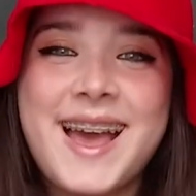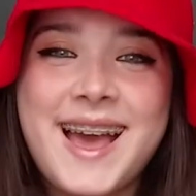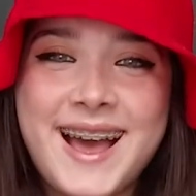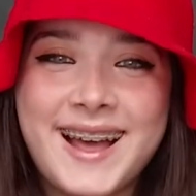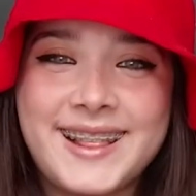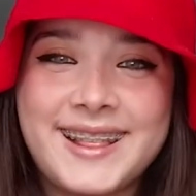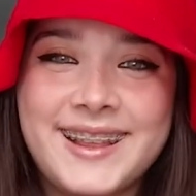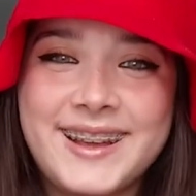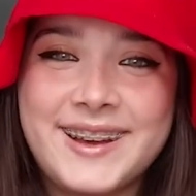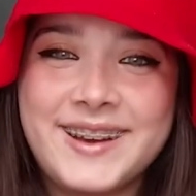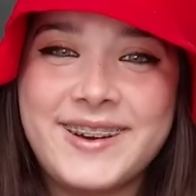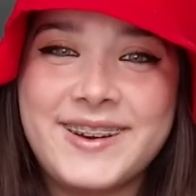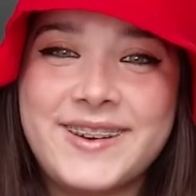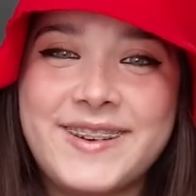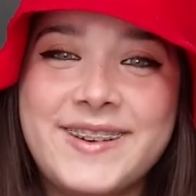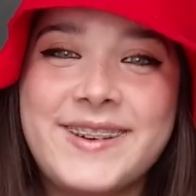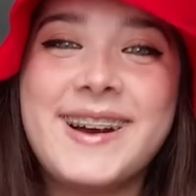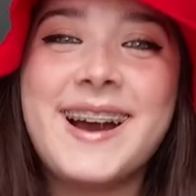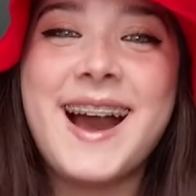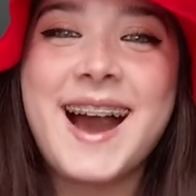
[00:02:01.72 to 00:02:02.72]

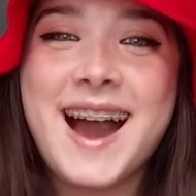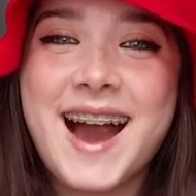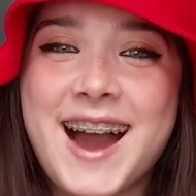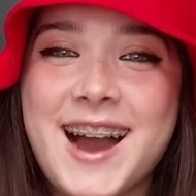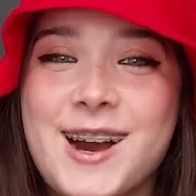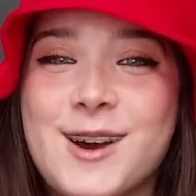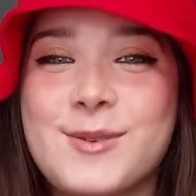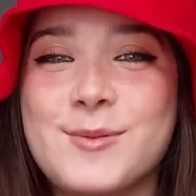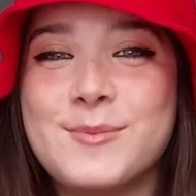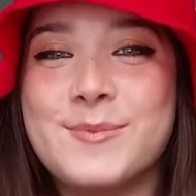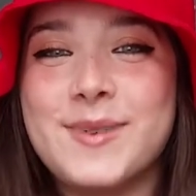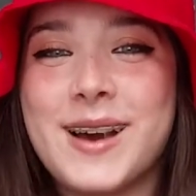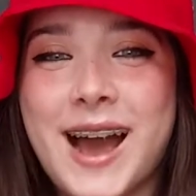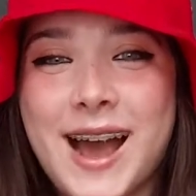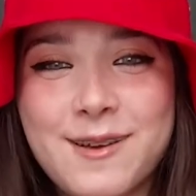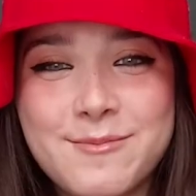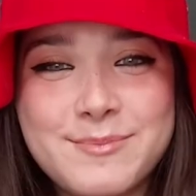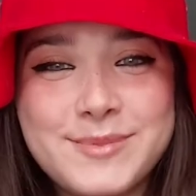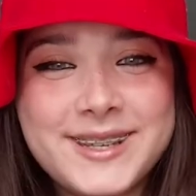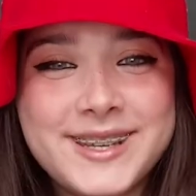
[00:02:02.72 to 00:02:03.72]
Hello, um,
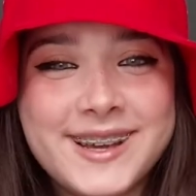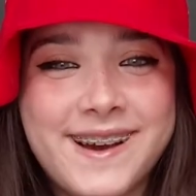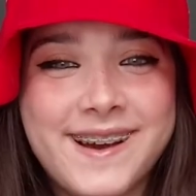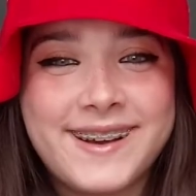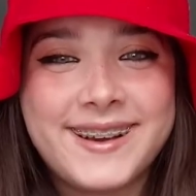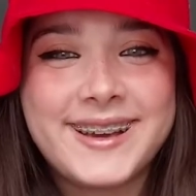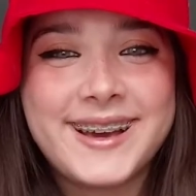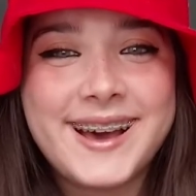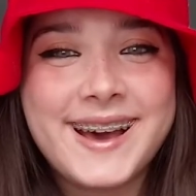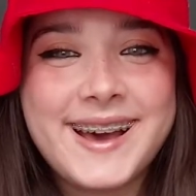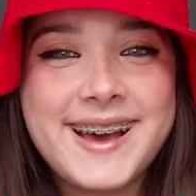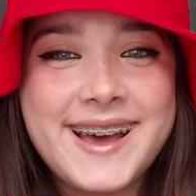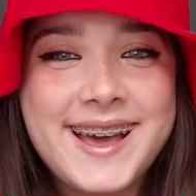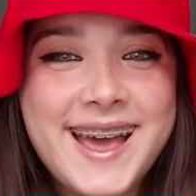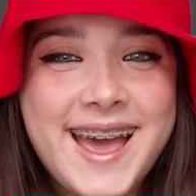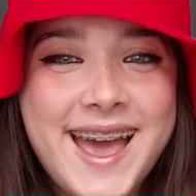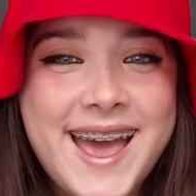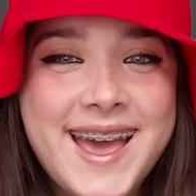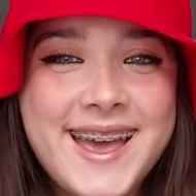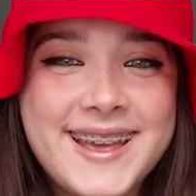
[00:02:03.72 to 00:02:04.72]
I'm Bianca
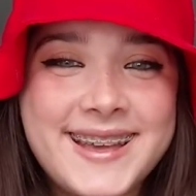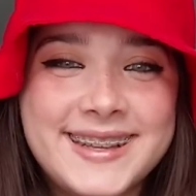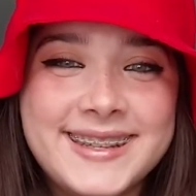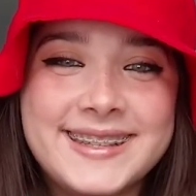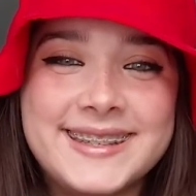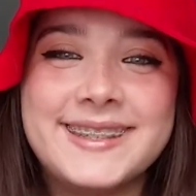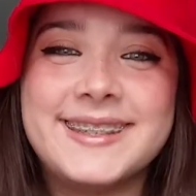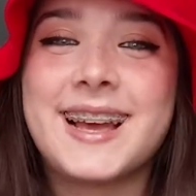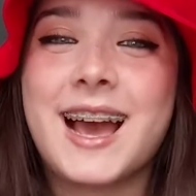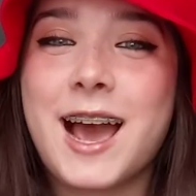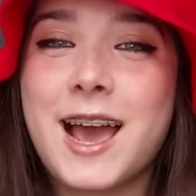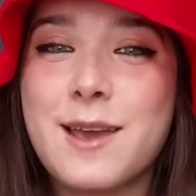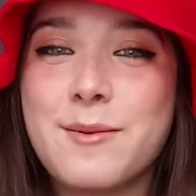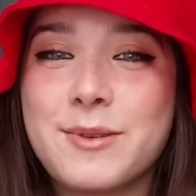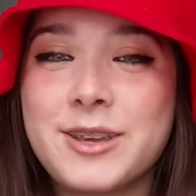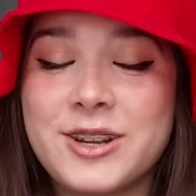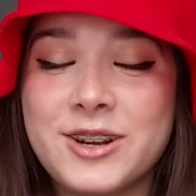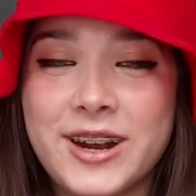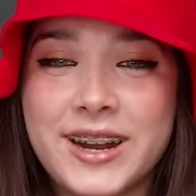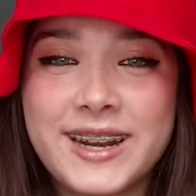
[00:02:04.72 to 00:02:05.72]
and I'm
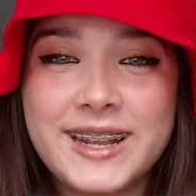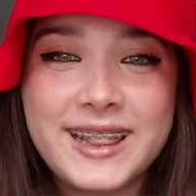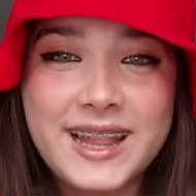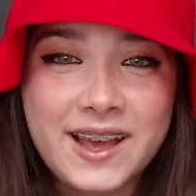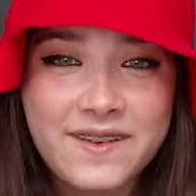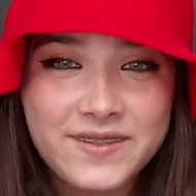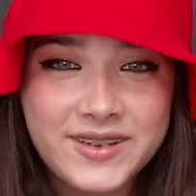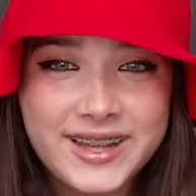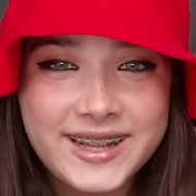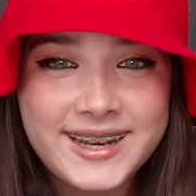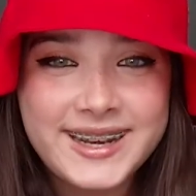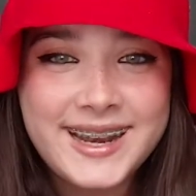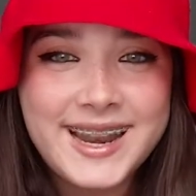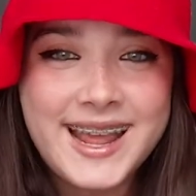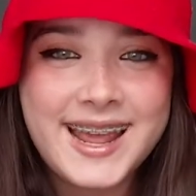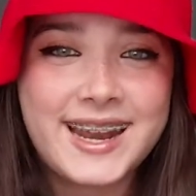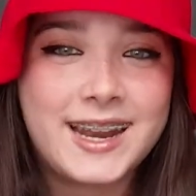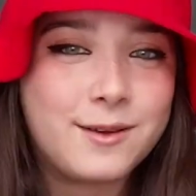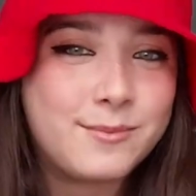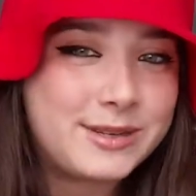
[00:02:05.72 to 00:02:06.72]
in grade 11
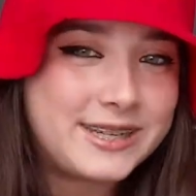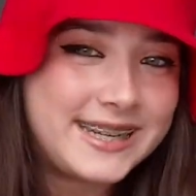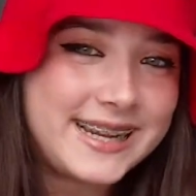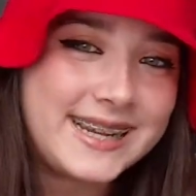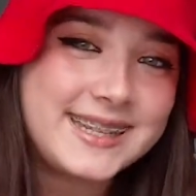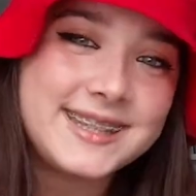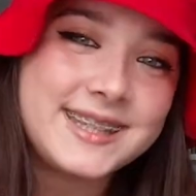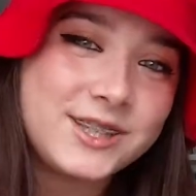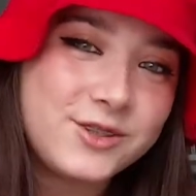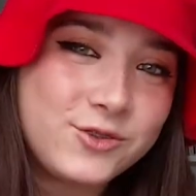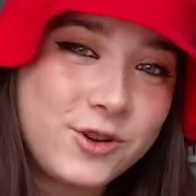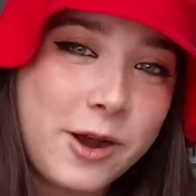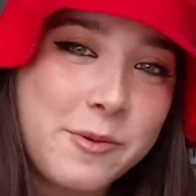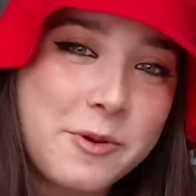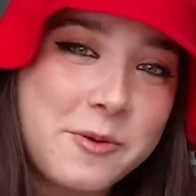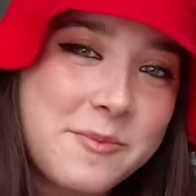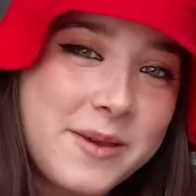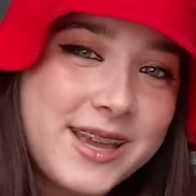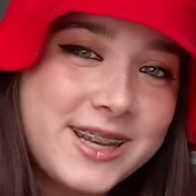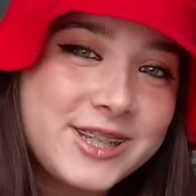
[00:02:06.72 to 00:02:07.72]
and I'm a dance and drama
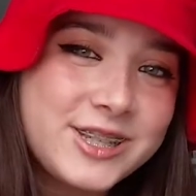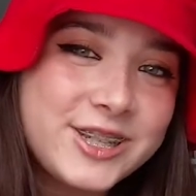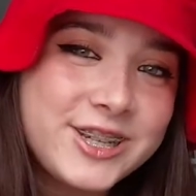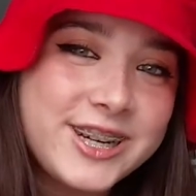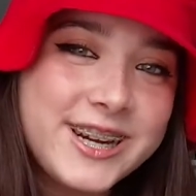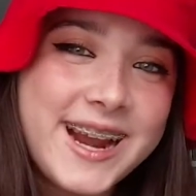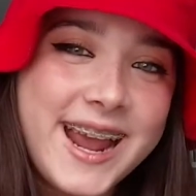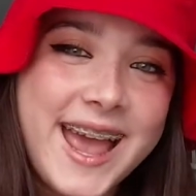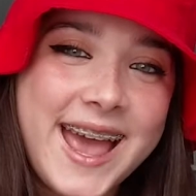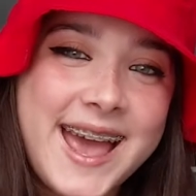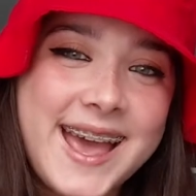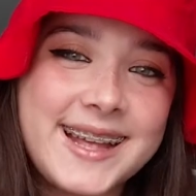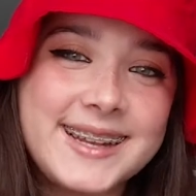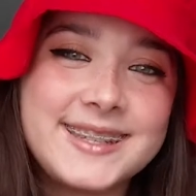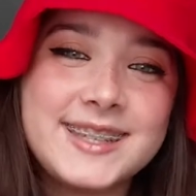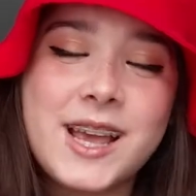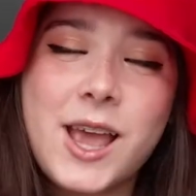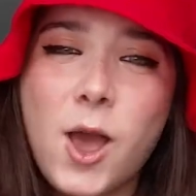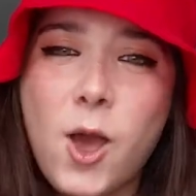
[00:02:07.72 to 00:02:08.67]
major and